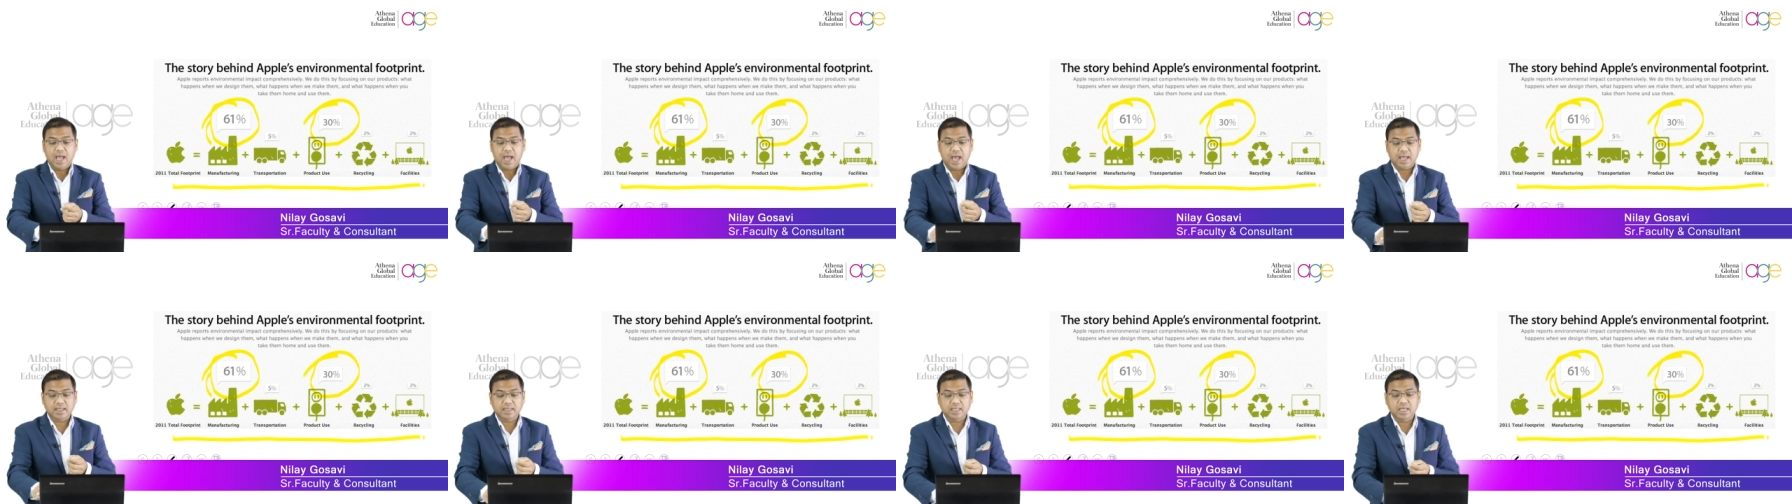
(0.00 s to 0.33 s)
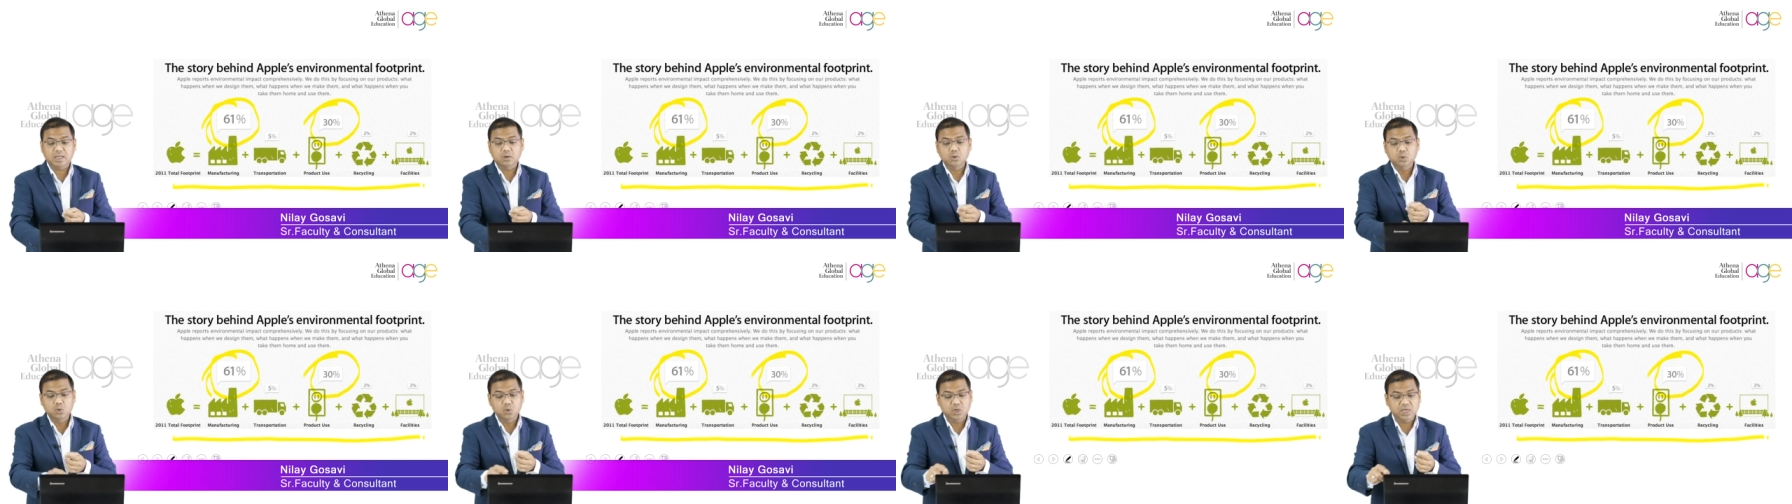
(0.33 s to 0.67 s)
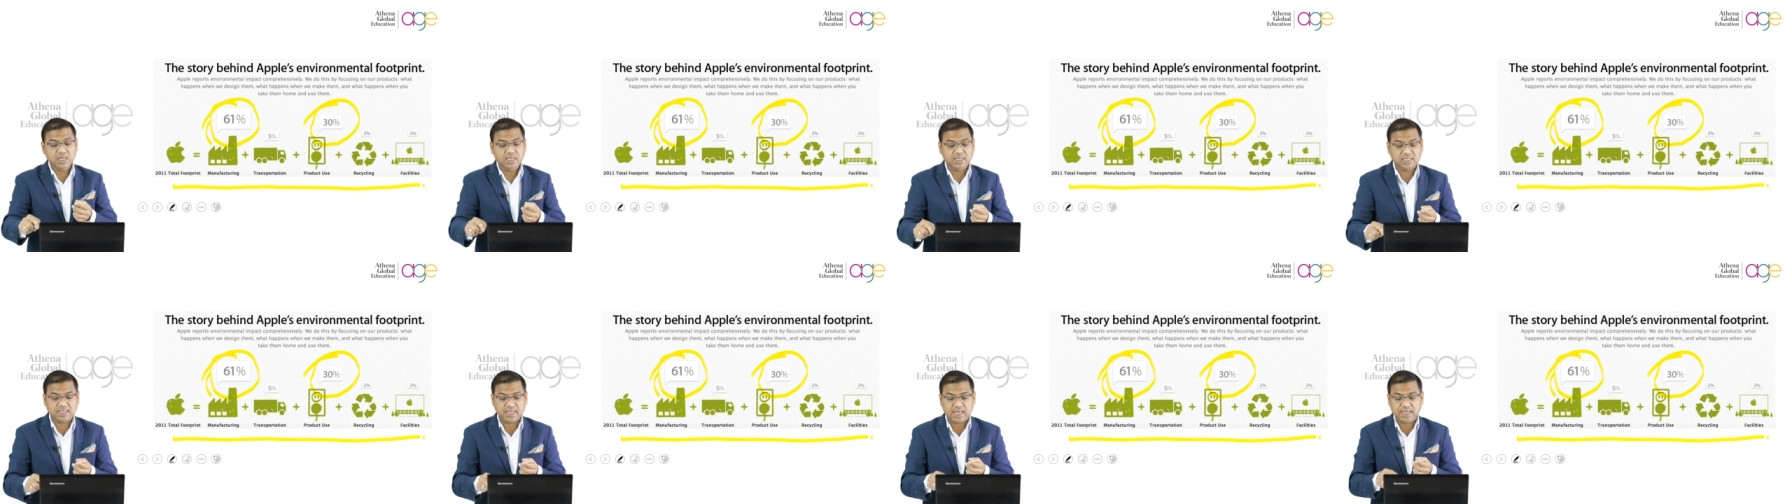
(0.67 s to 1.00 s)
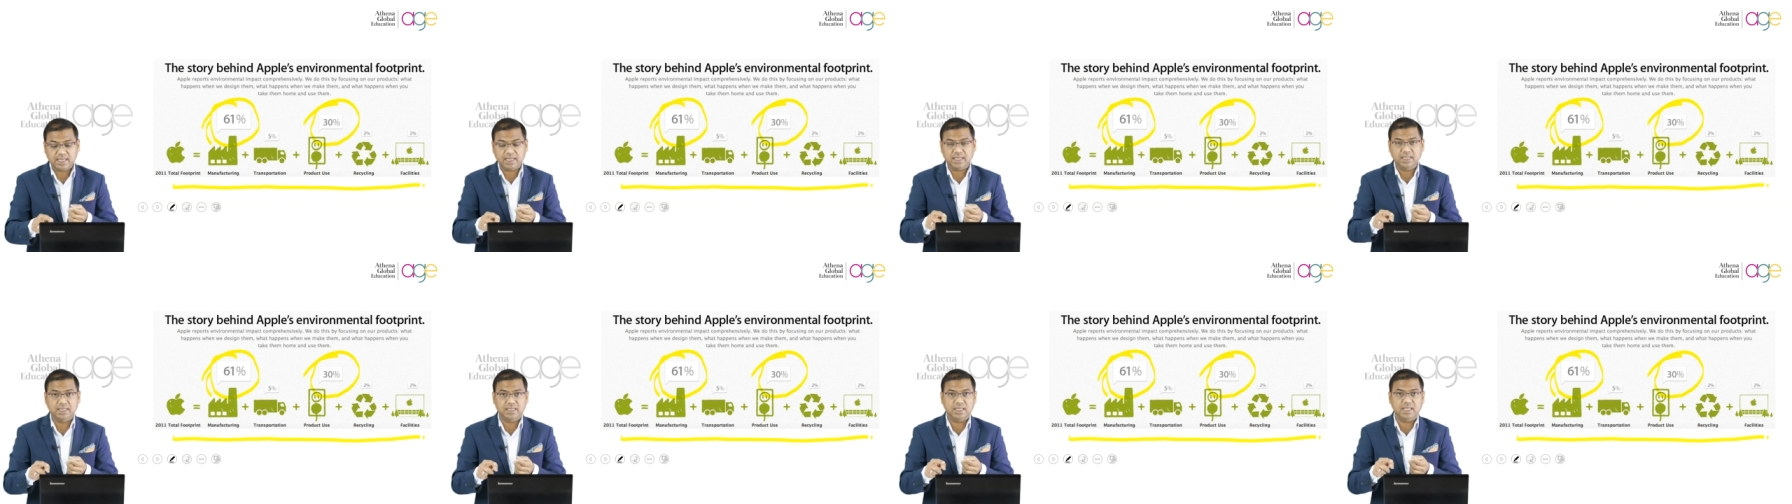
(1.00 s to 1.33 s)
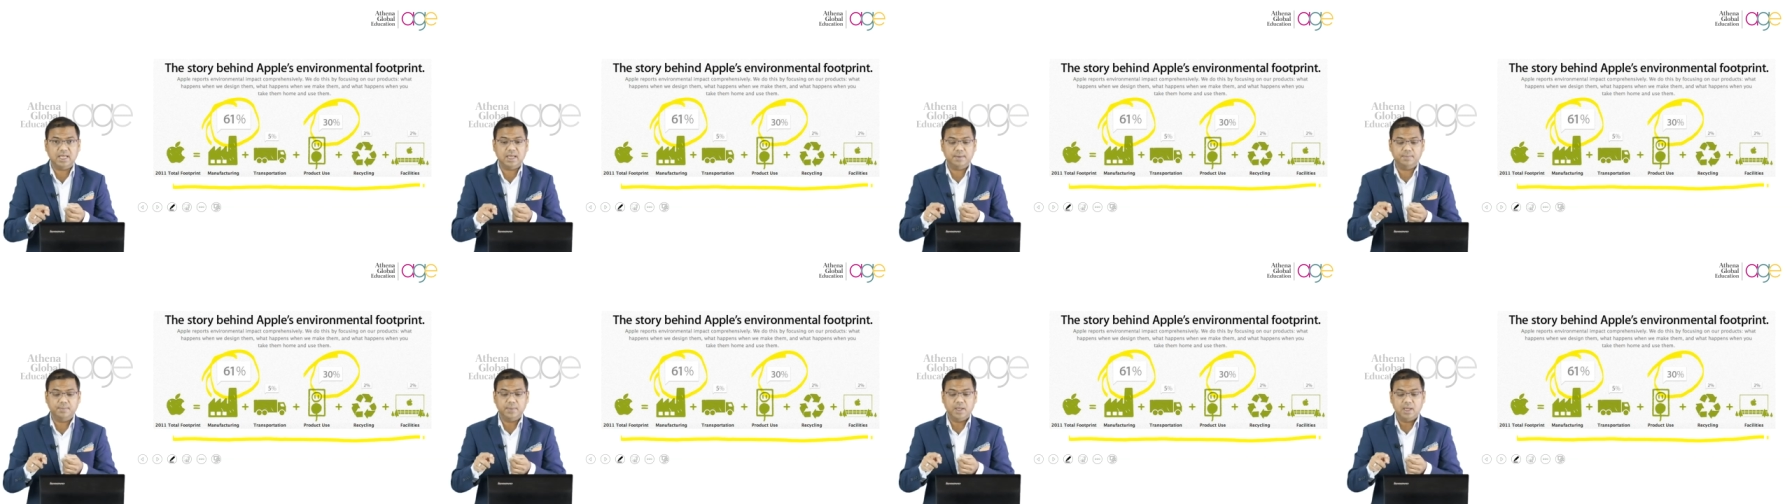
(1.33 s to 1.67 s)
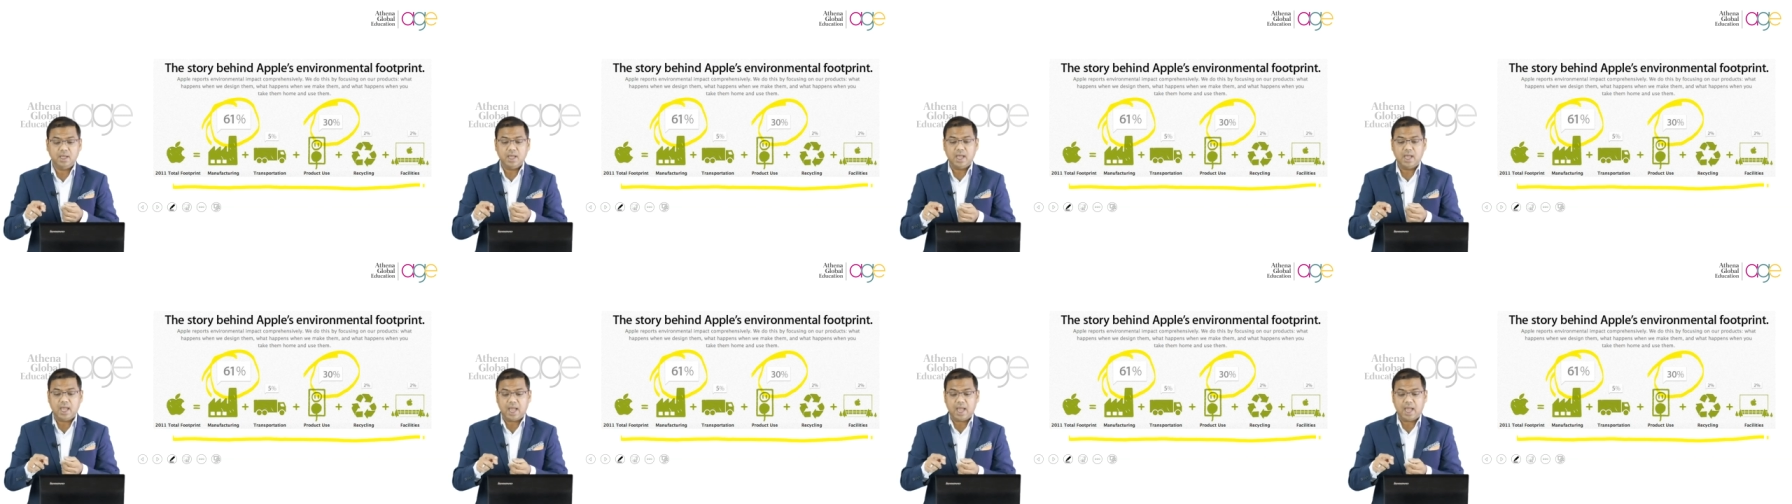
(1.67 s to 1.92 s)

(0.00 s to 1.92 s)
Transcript: and then who recycle them